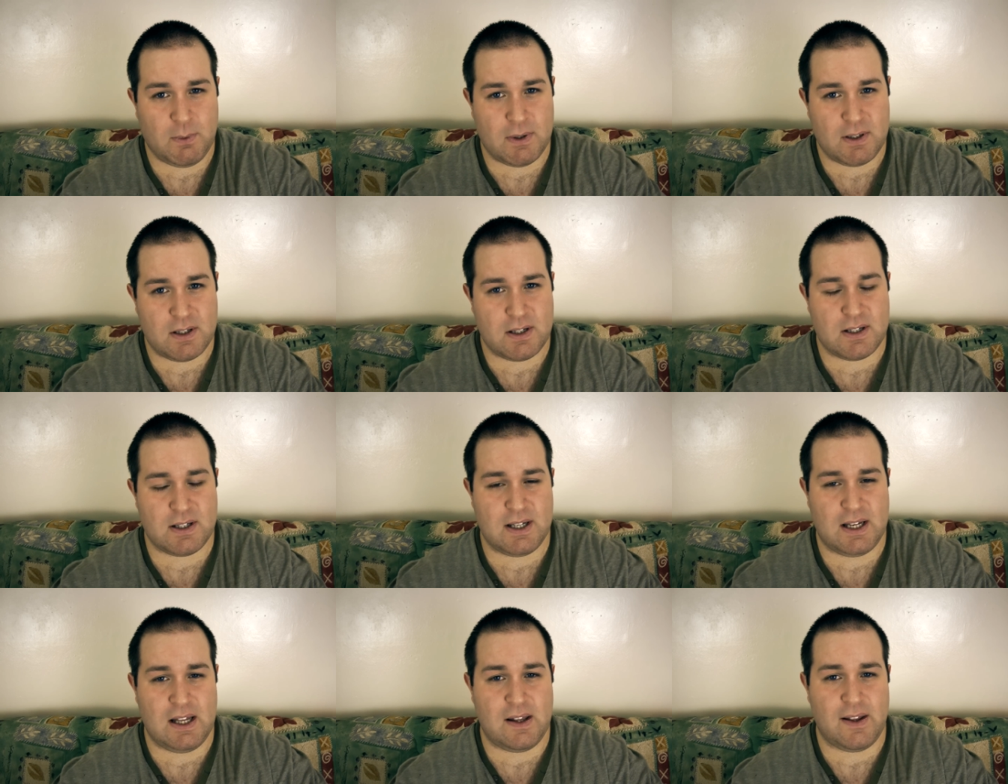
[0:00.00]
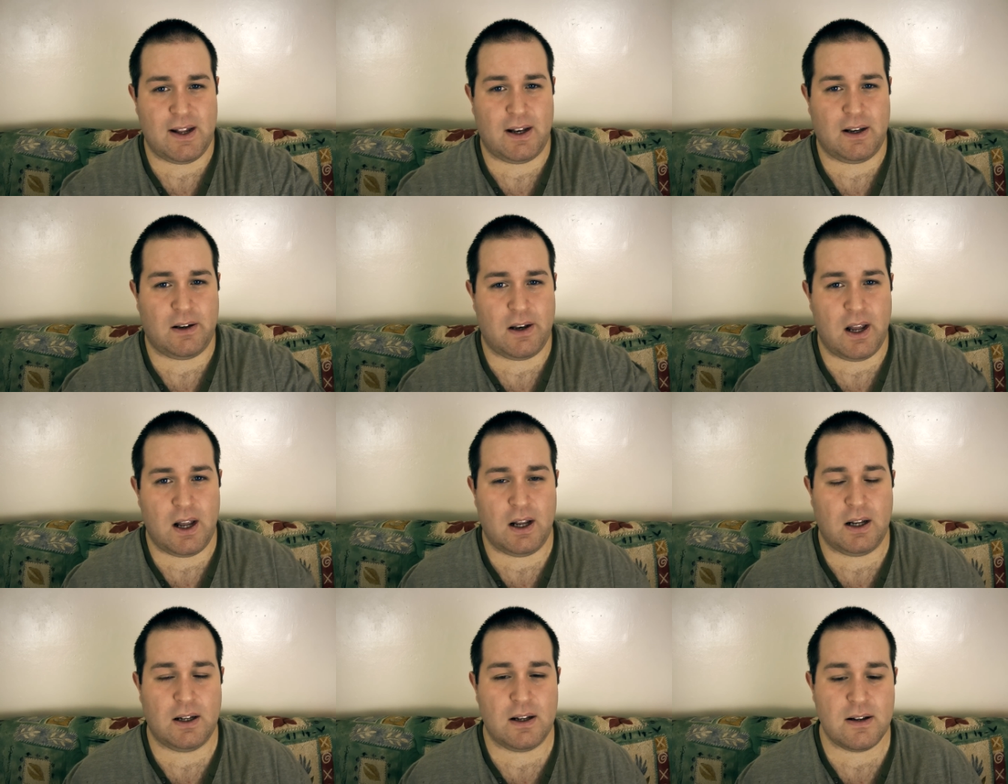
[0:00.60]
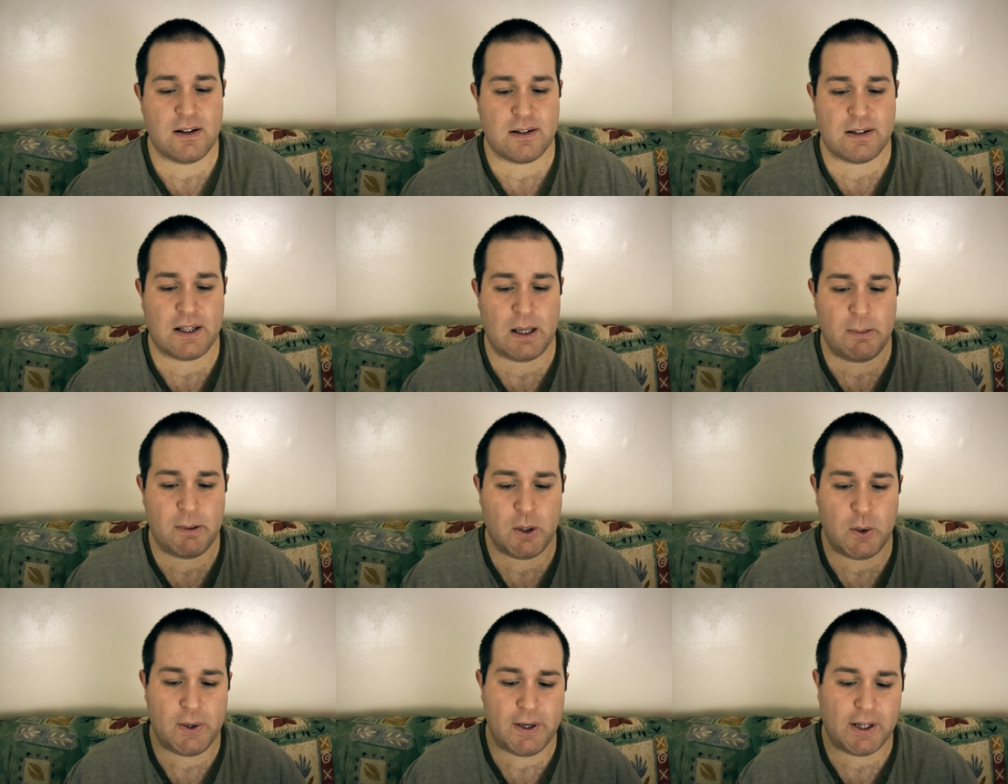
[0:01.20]
you want to see then
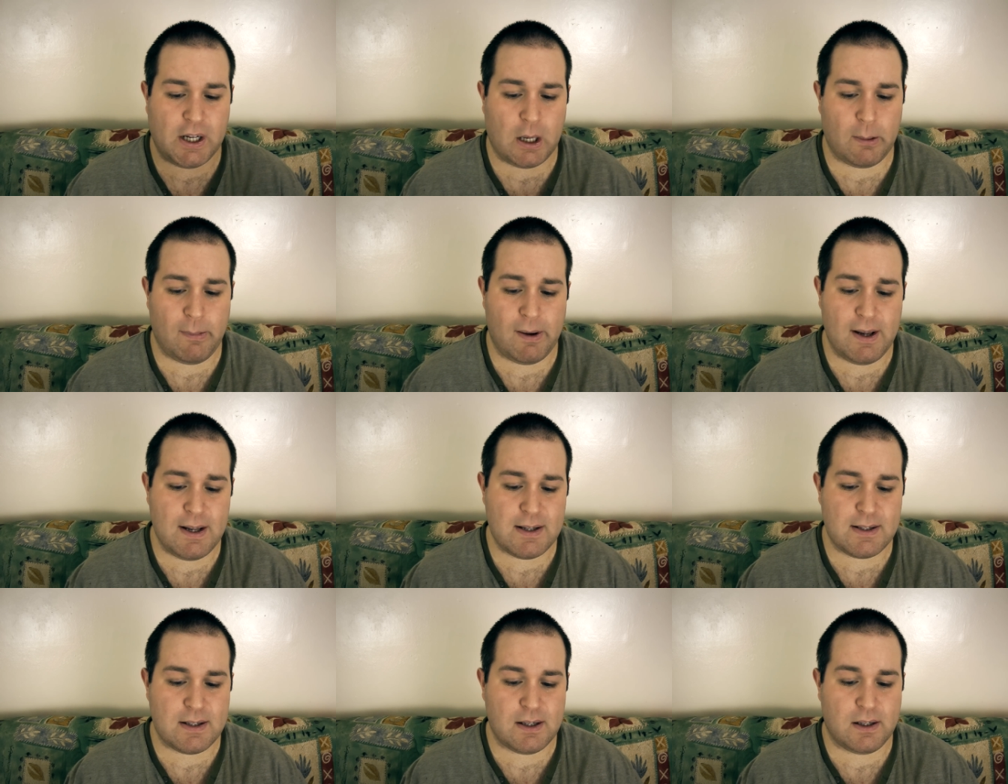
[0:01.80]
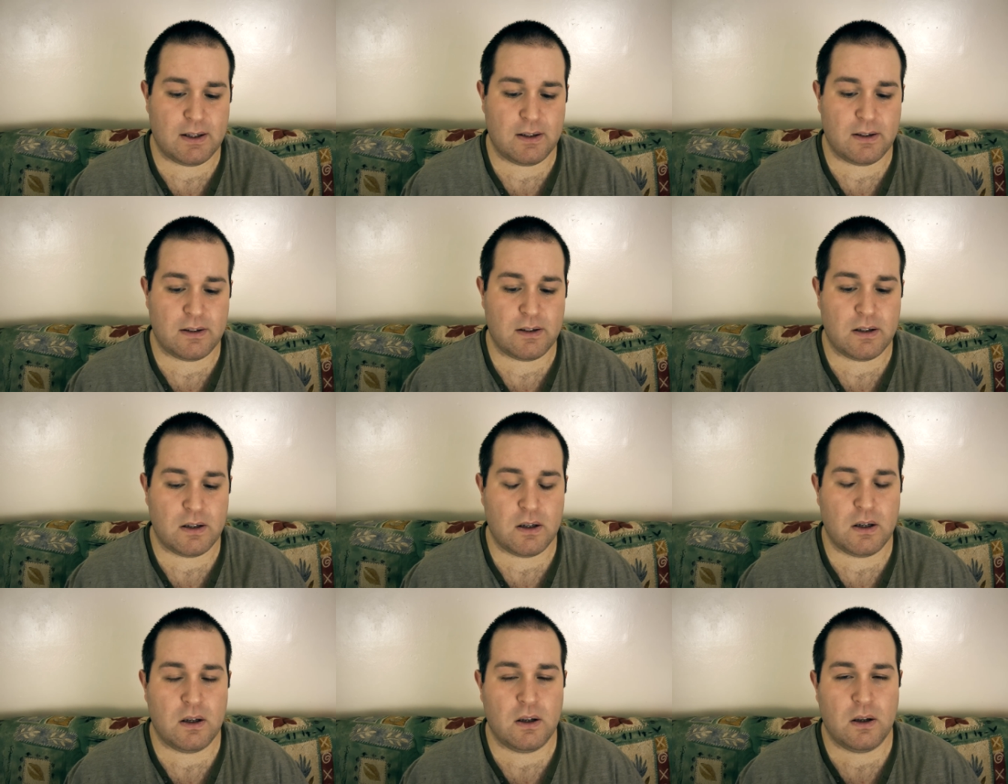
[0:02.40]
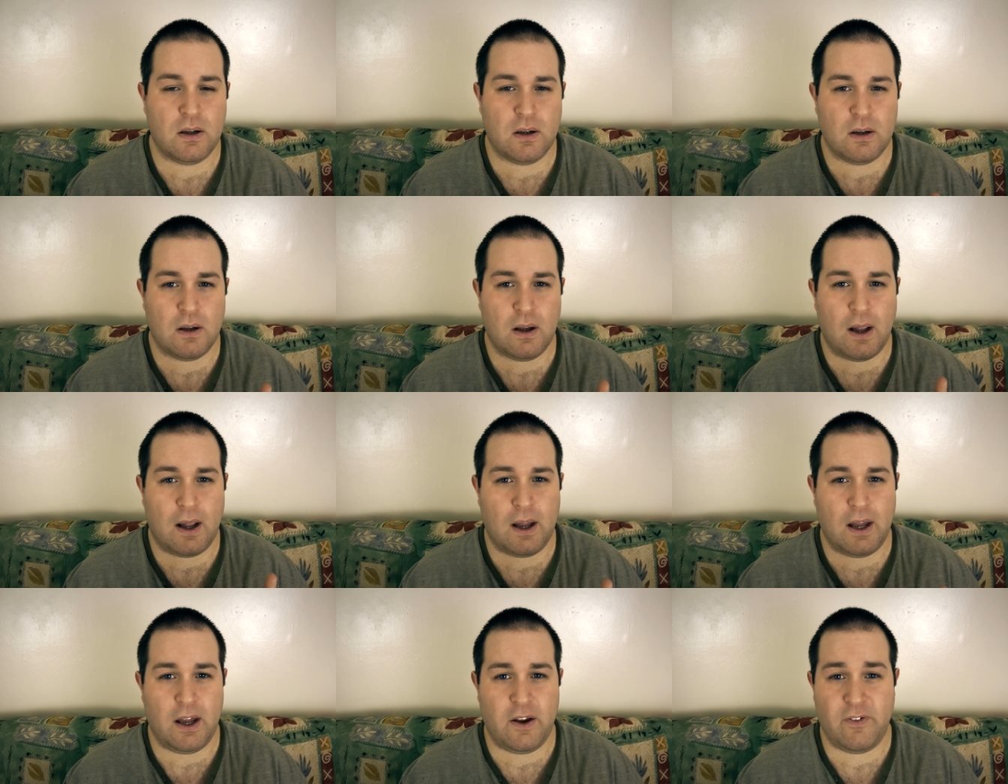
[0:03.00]
let me know in the comments and
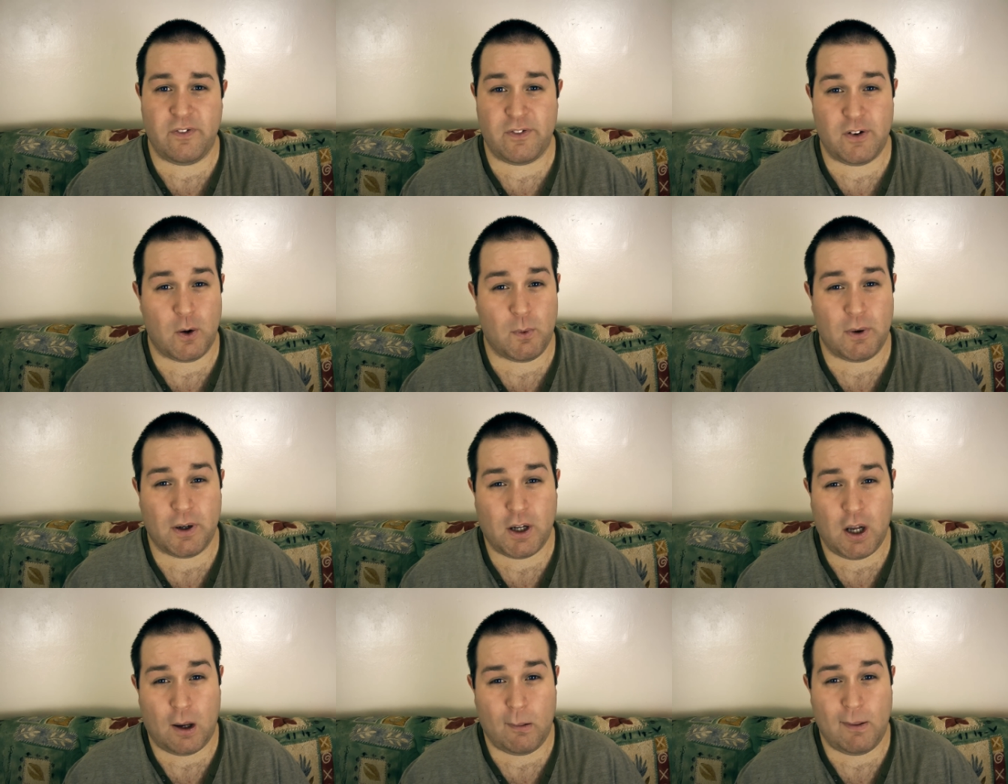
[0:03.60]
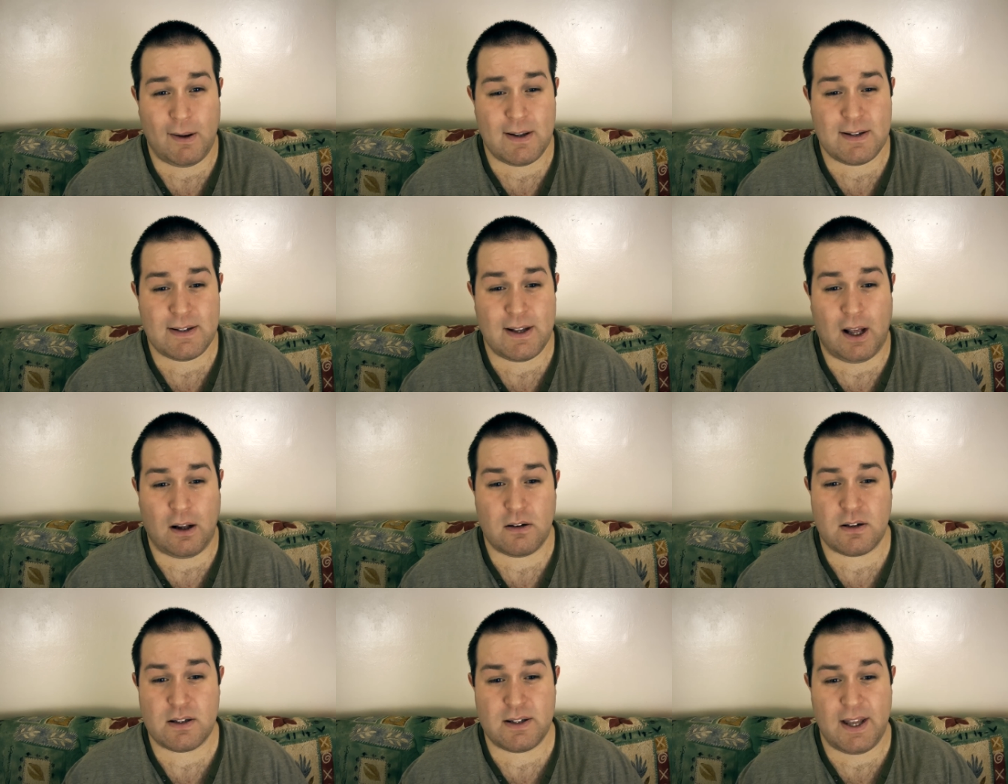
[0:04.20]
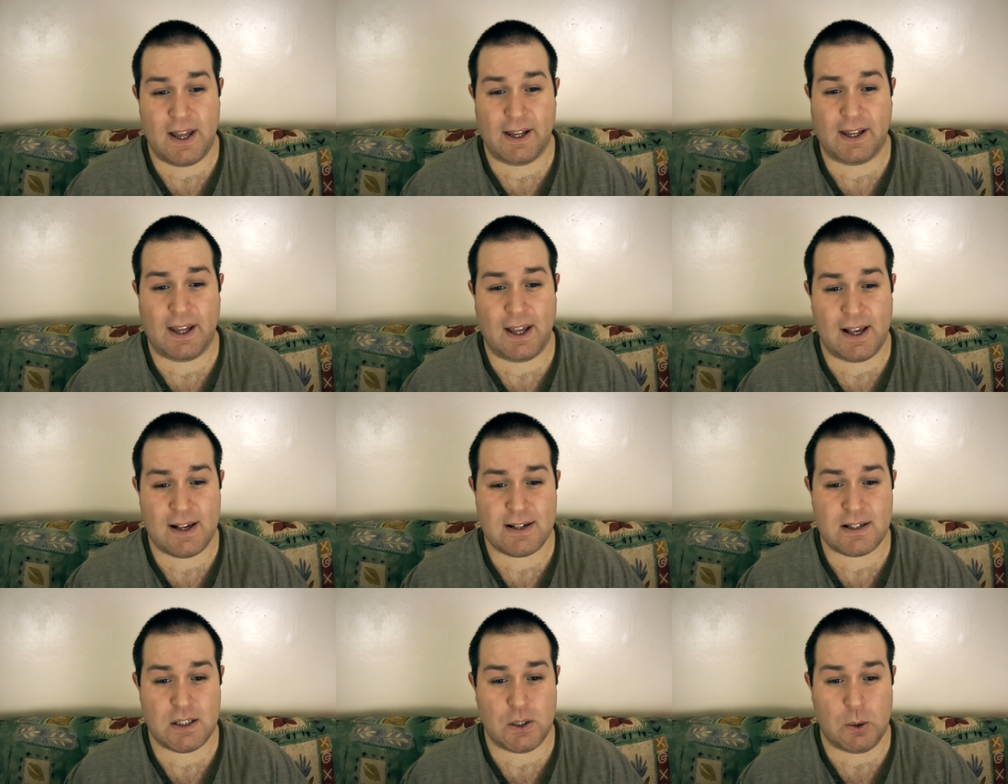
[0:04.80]
if no one comments, I'll just take it
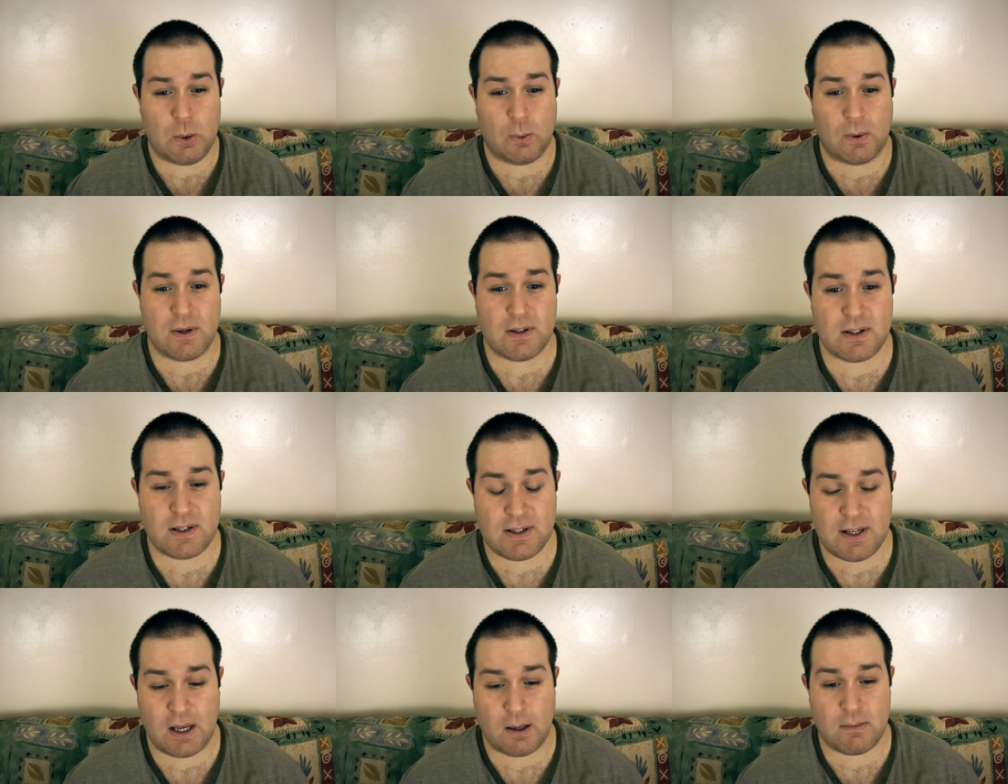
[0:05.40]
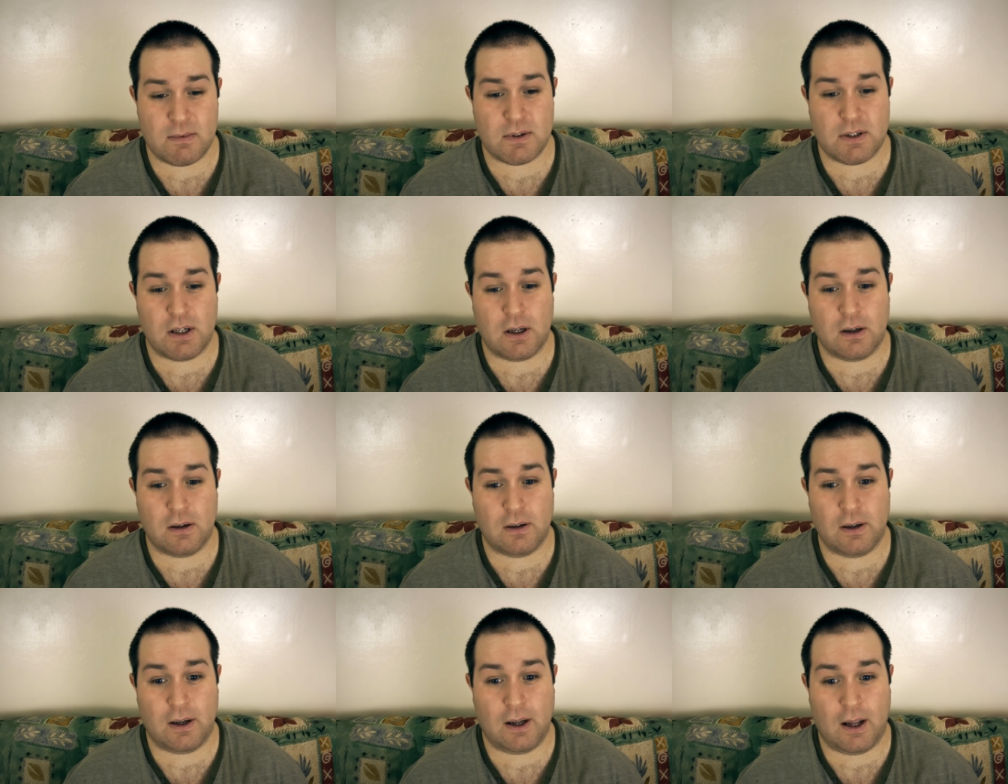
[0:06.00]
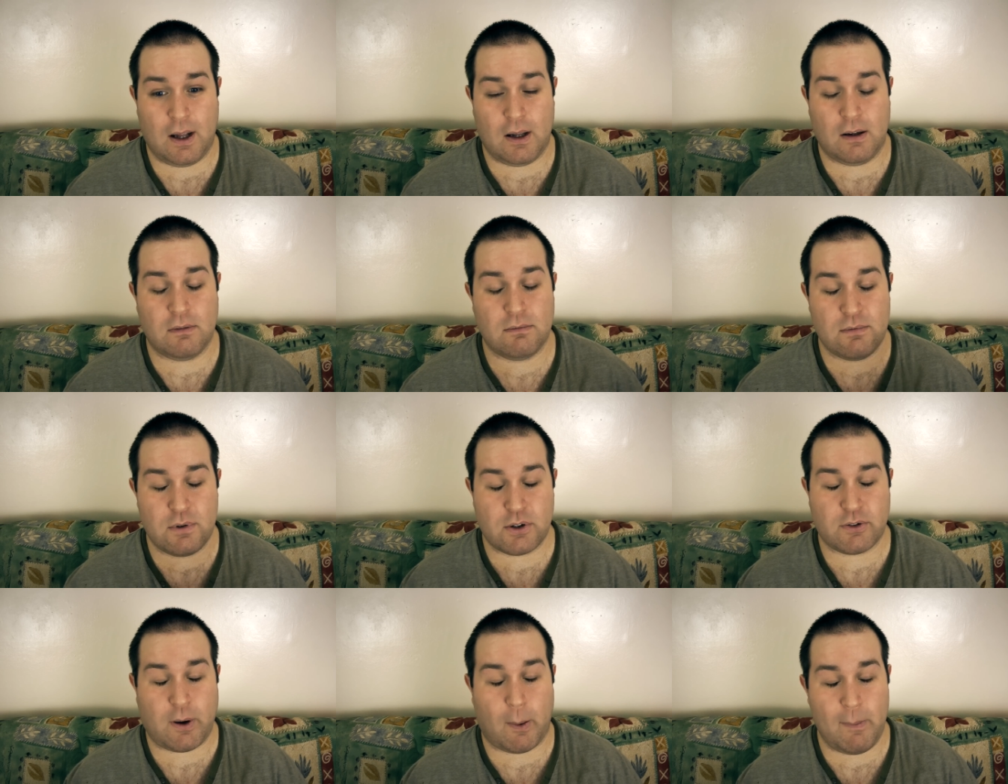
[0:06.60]
as no one wants to see them, so I'll
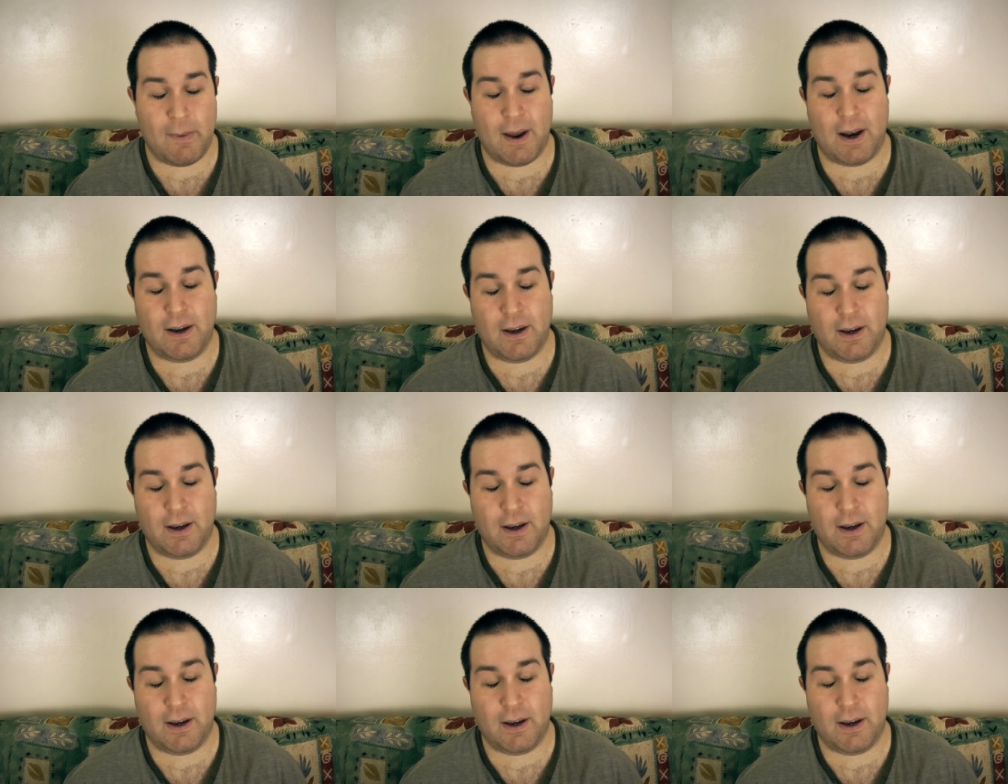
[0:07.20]
scrap the